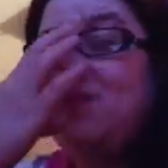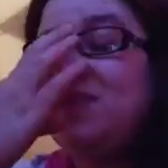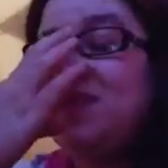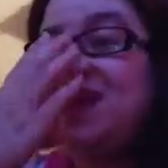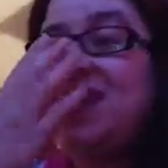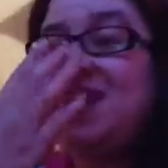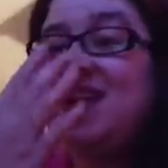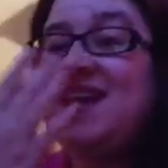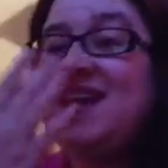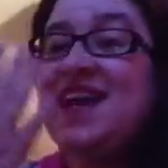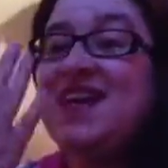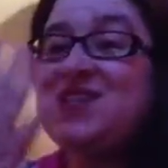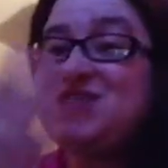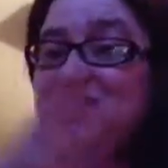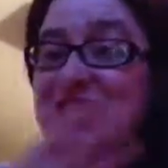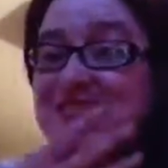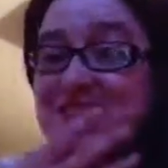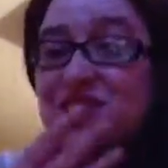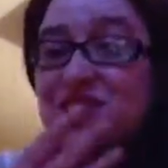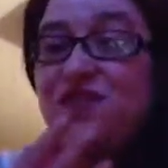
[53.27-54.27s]
you can actually
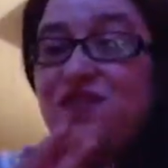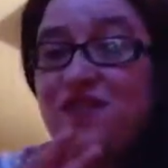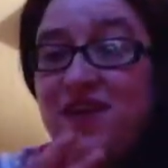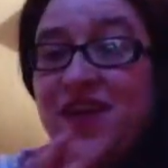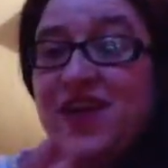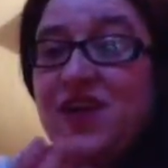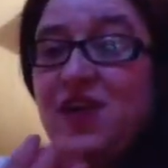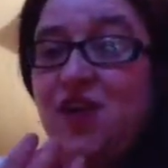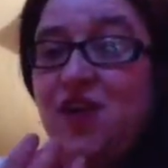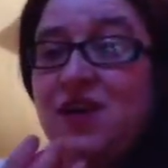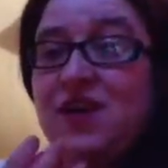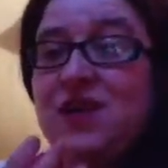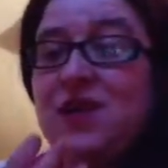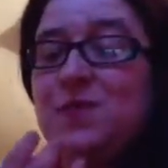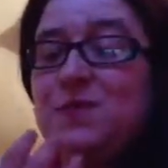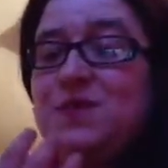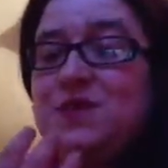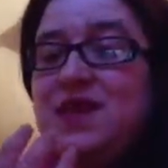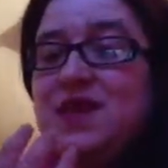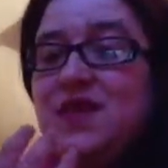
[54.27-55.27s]
still feel it on your
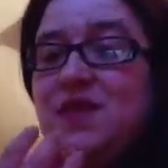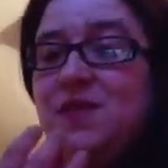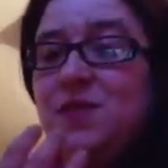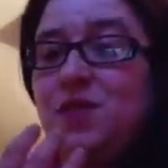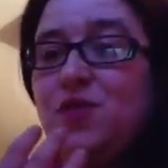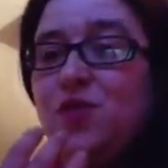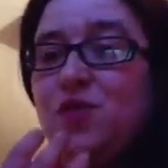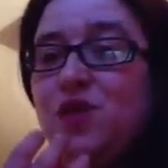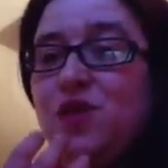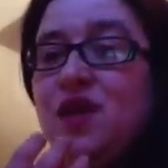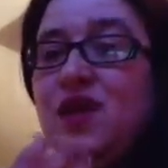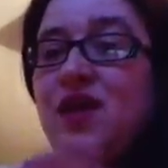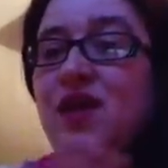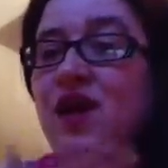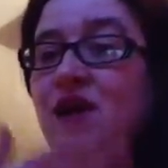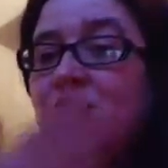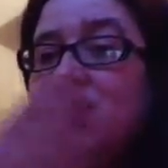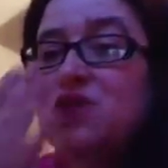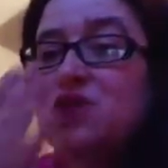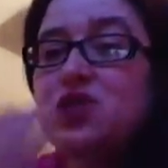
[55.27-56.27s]
lips in the morning.
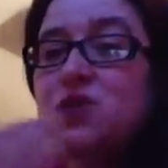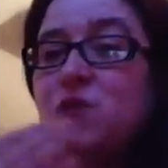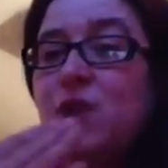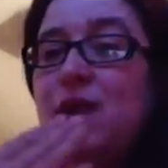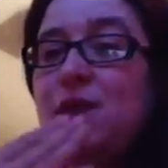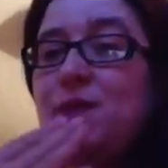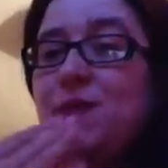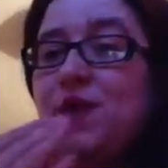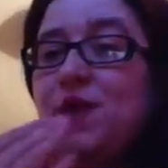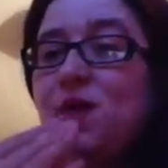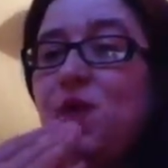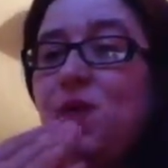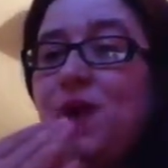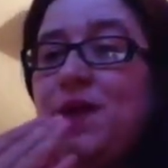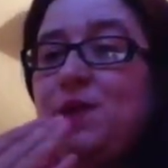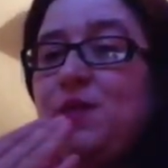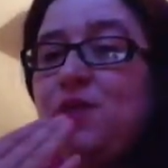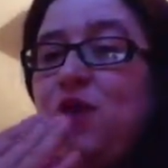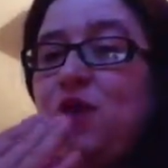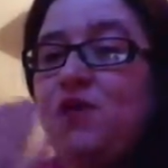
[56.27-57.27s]
Just wipe
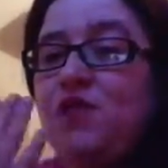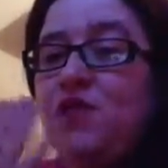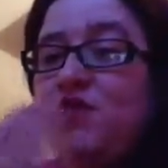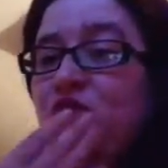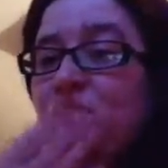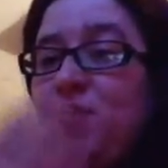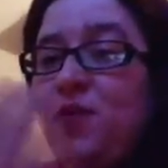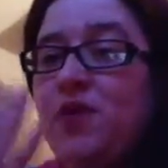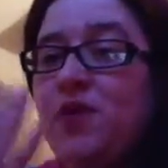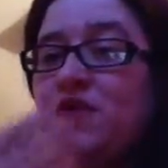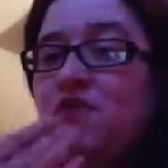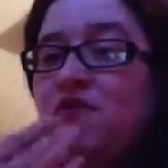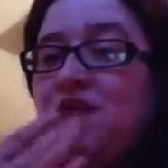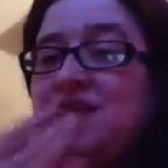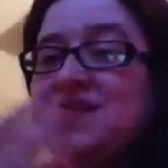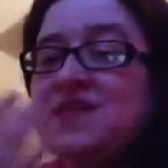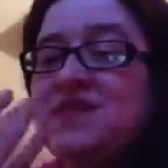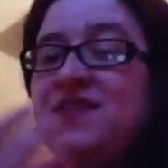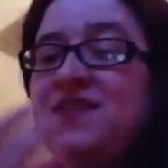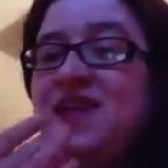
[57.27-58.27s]
it off or rub it the
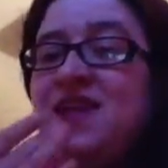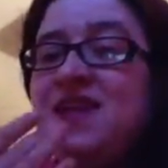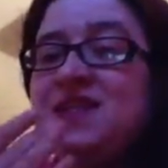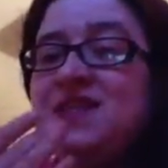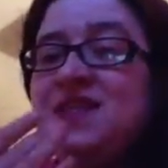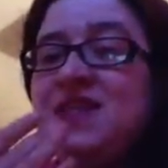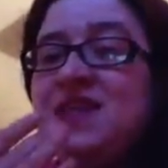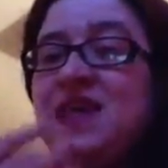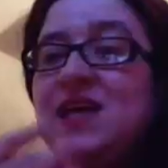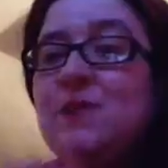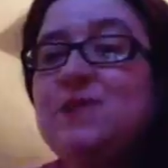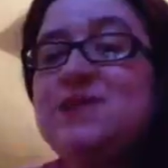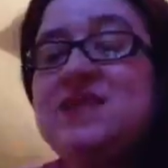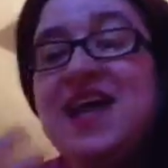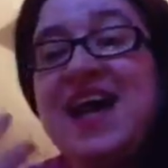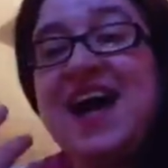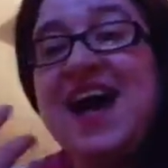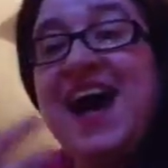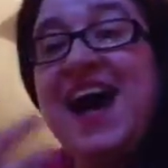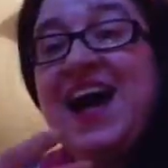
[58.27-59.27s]
rest of it into your lips,
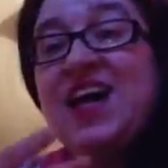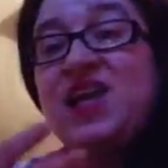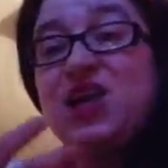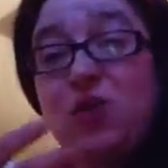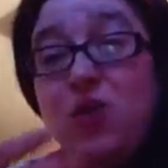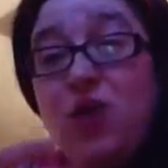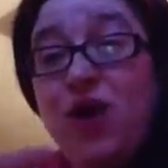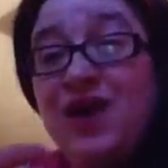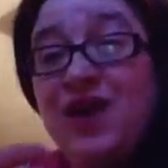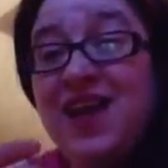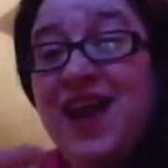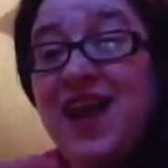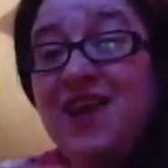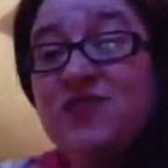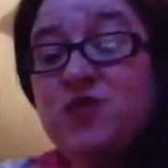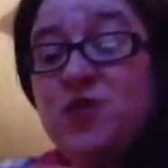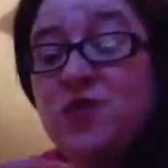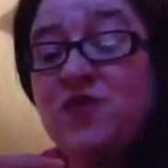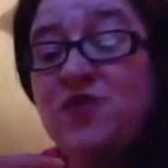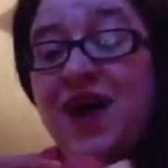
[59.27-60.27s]
and you are
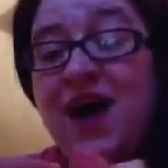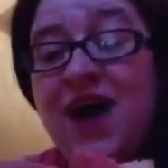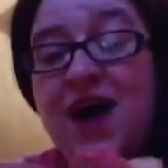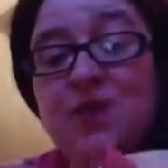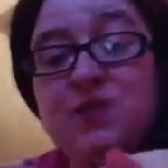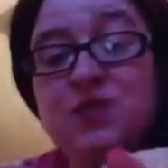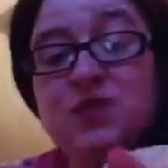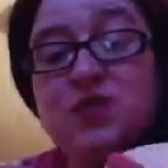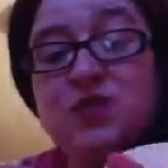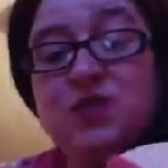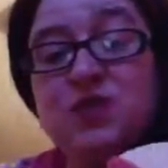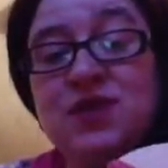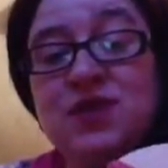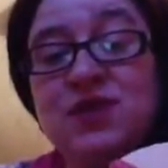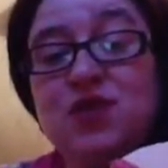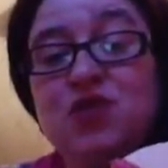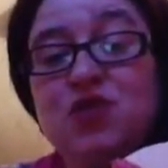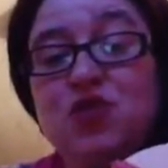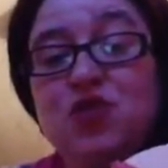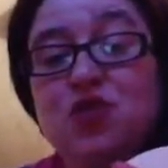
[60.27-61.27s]
left with absolutely
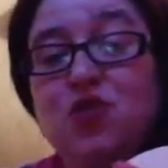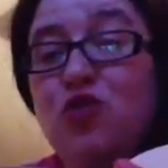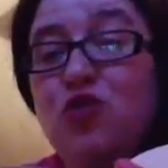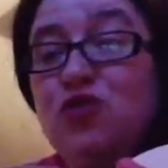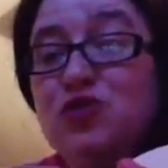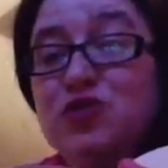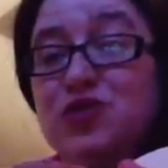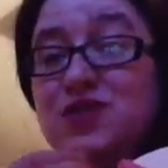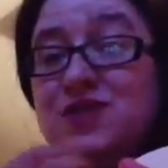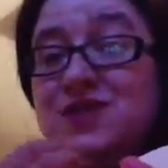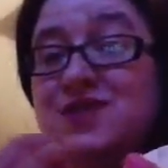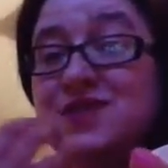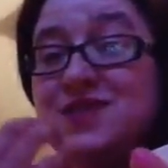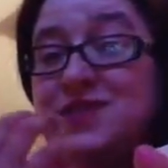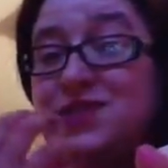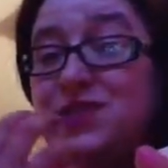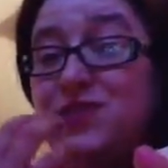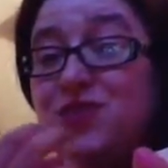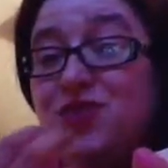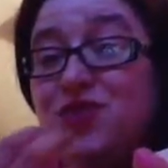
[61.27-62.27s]
gorgeous,
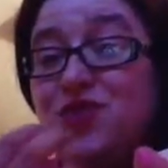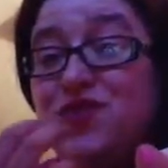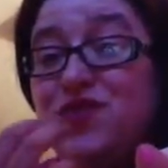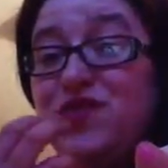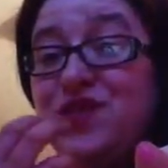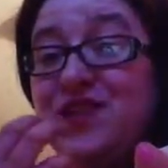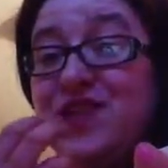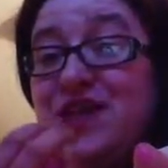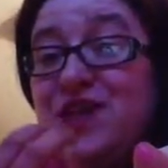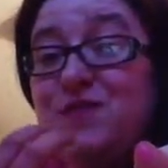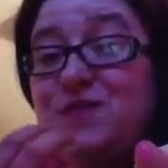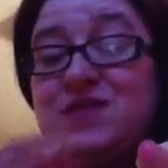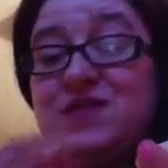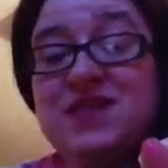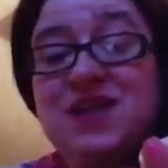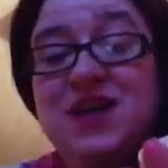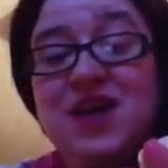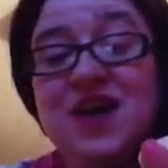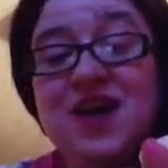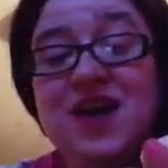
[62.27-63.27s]
smooth lips.
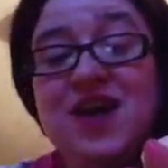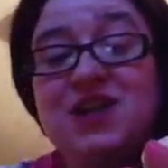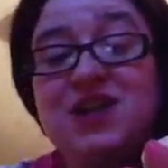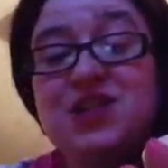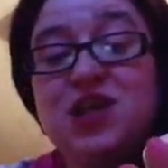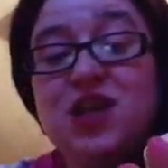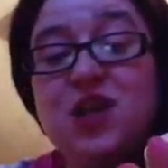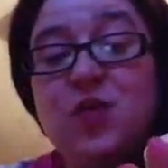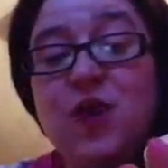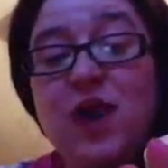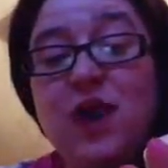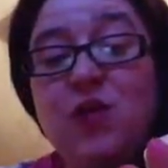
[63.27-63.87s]
So I